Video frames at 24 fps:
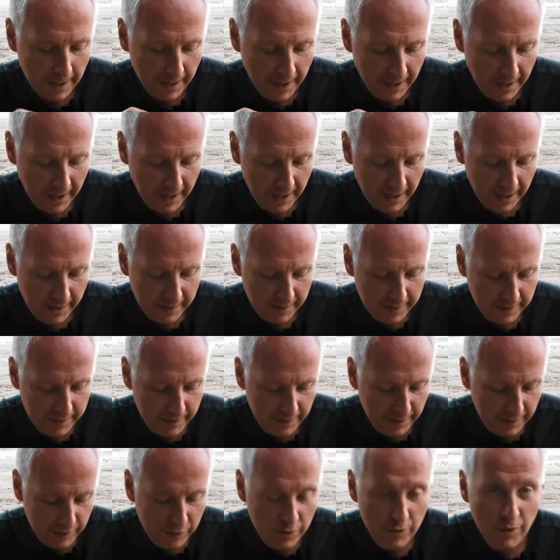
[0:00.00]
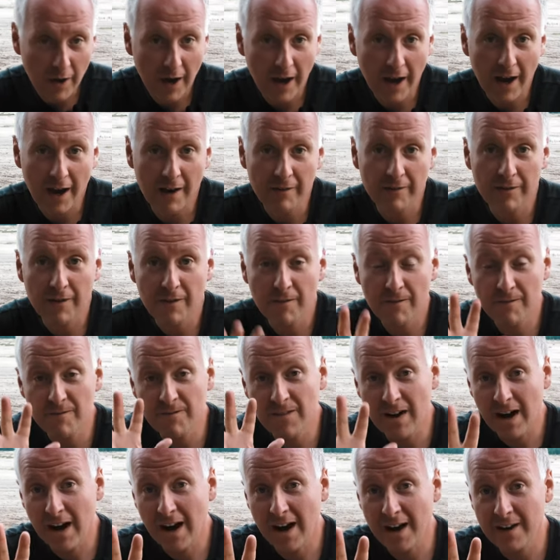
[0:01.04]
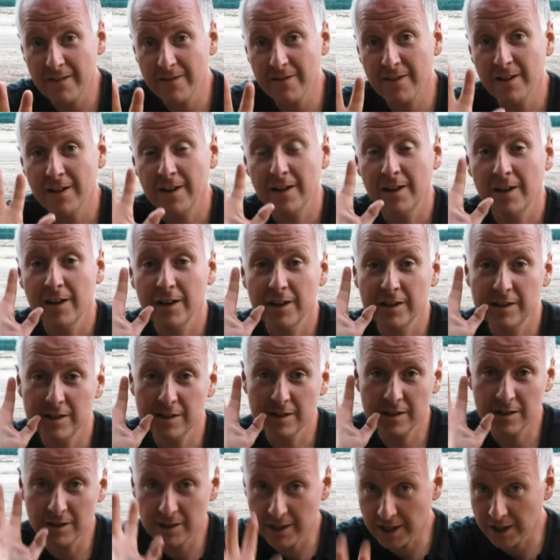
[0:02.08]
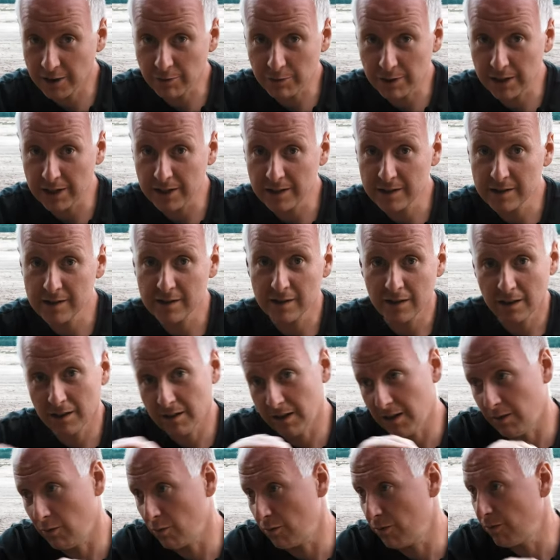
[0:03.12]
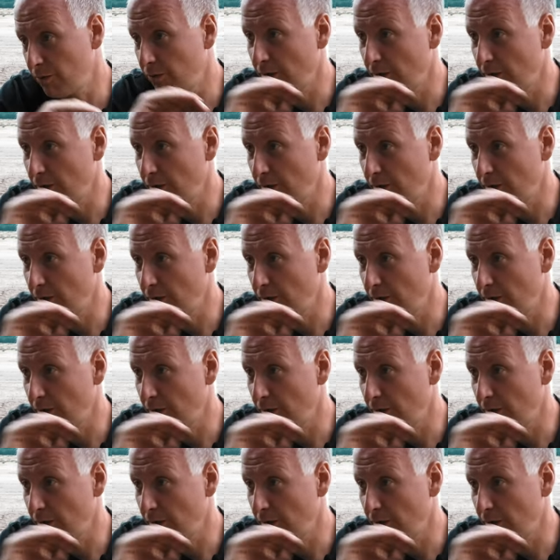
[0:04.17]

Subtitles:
and you have 5 degrees or